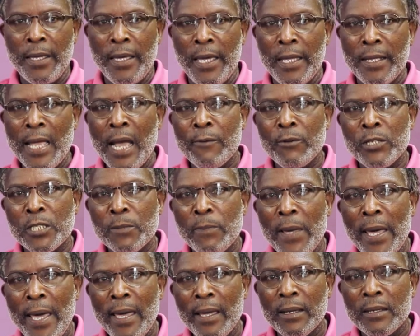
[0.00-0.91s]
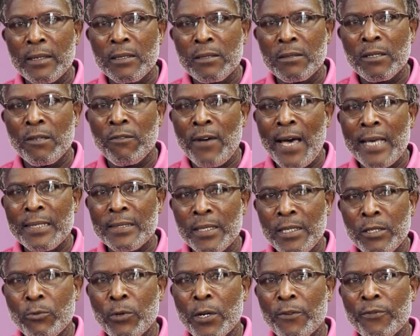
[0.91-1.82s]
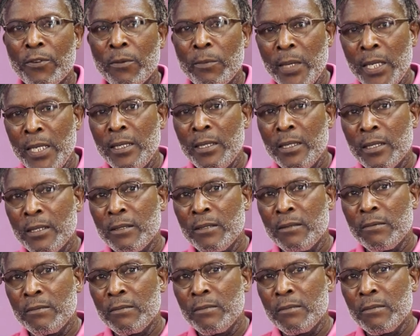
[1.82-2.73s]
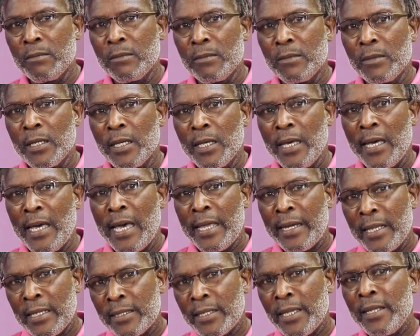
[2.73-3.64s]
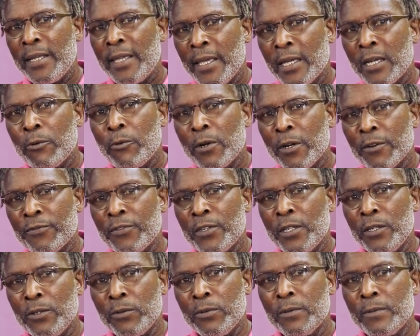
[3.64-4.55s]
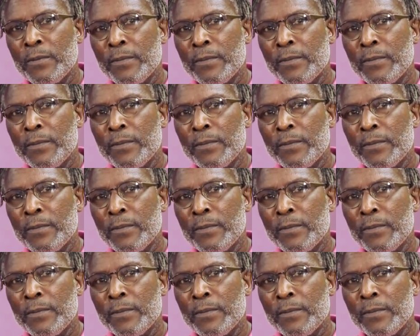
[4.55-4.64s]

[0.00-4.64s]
In that respect, the vaccine worked for me and I think they could work for you.